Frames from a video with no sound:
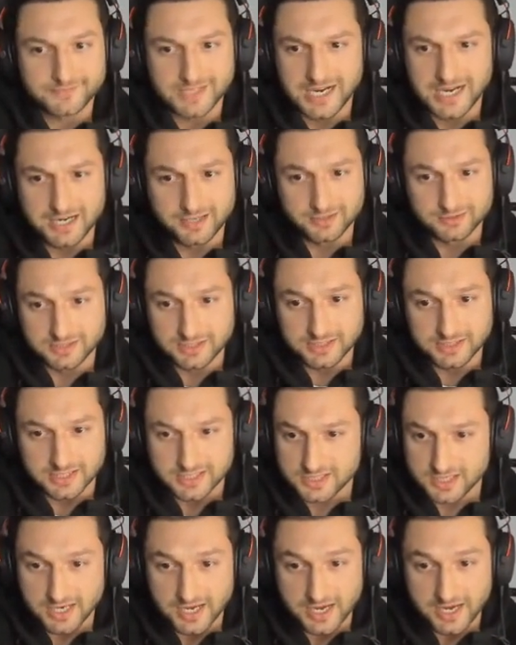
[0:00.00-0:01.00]
I don't think that's
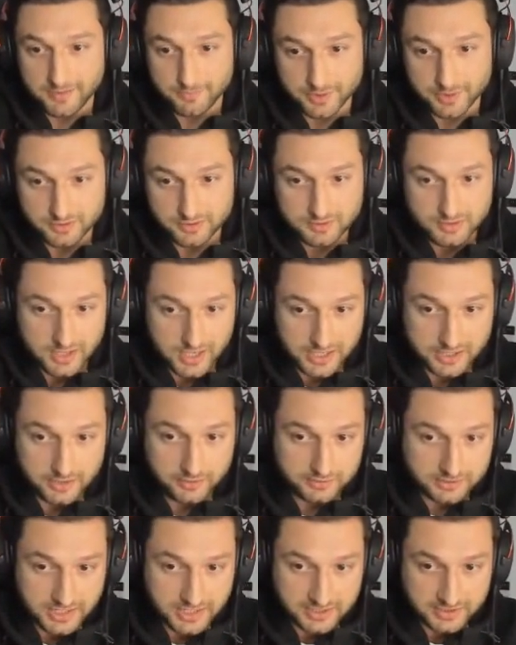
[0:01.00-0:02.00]
going to happen. I
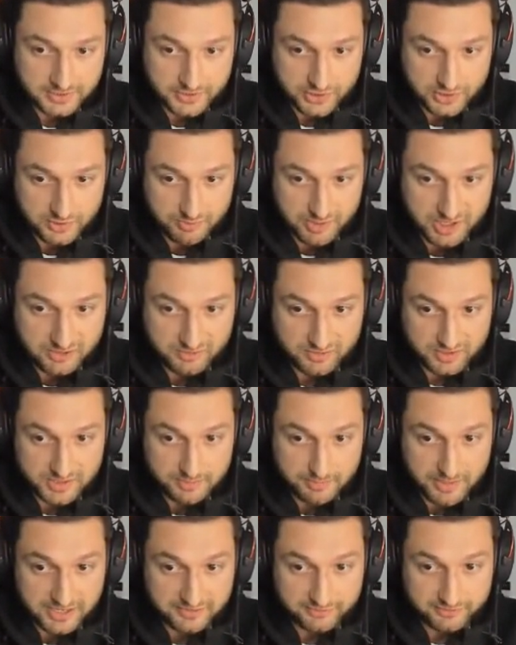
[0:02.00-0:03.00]
know Dan's just being
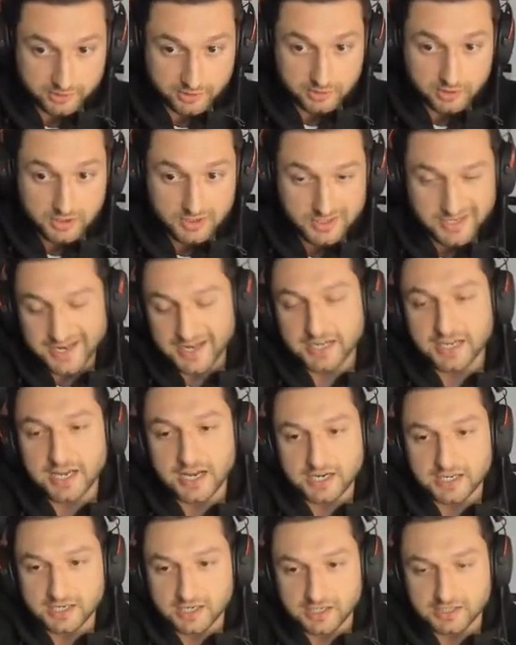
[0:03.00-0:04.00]
respectful, and
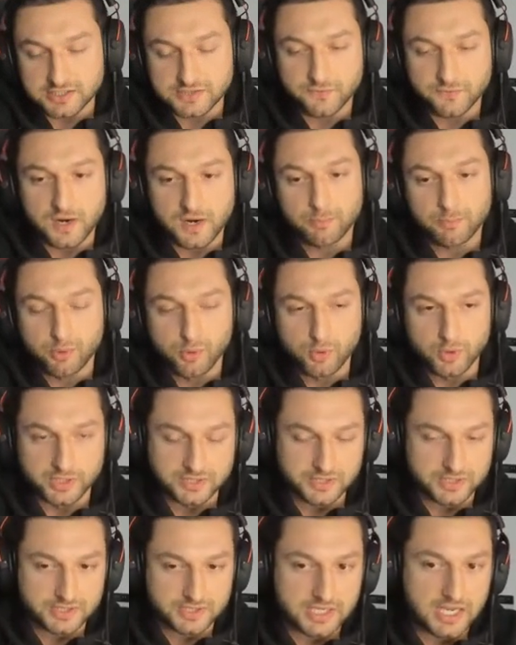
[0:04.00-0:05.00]
it's fair points.
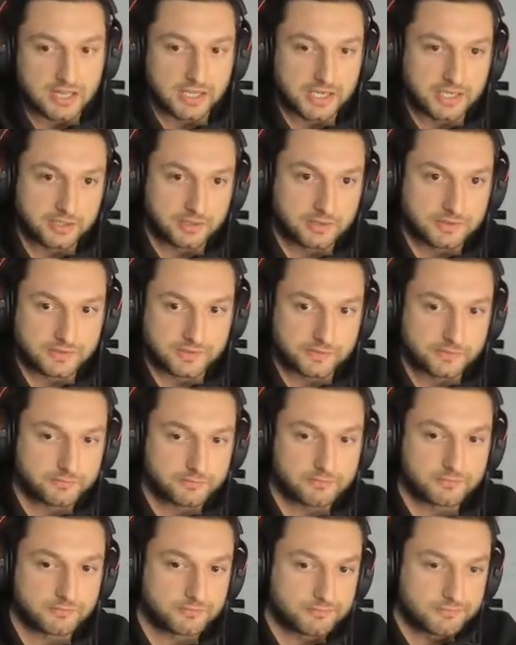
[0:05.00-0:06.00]
It's not like it's
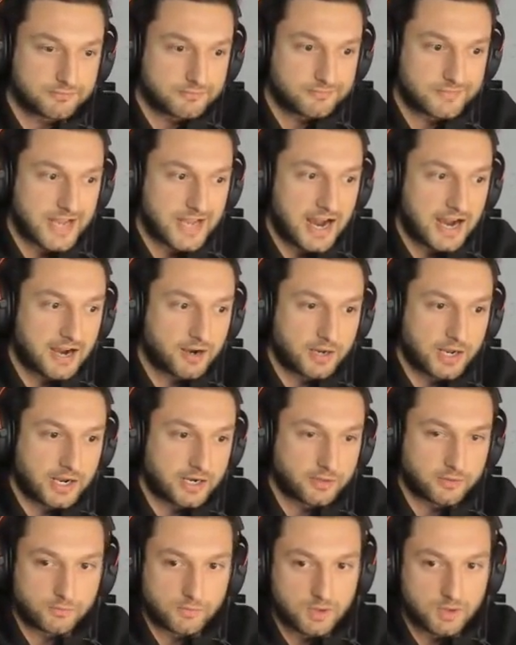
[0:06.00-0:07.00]
out of
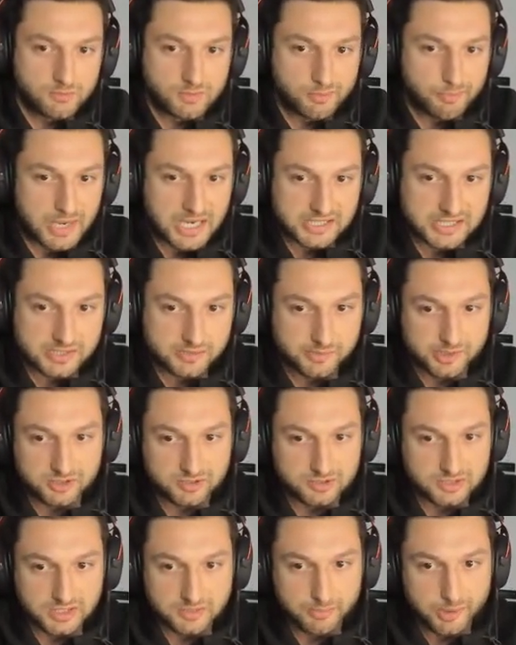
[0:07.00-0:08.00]
the realm of
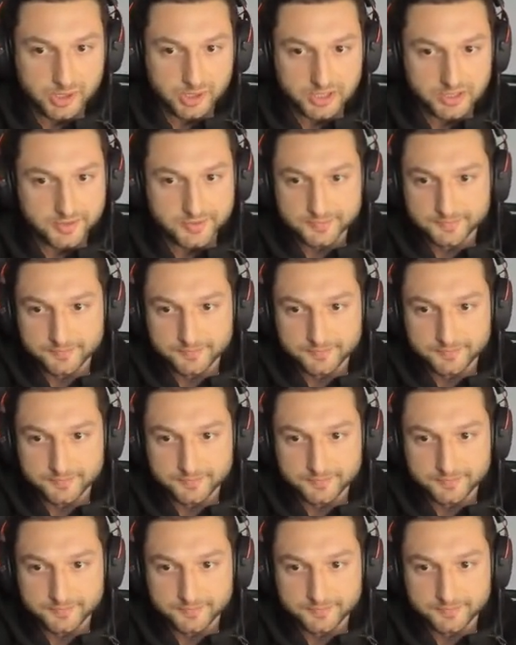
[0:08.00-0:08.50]
possibility, but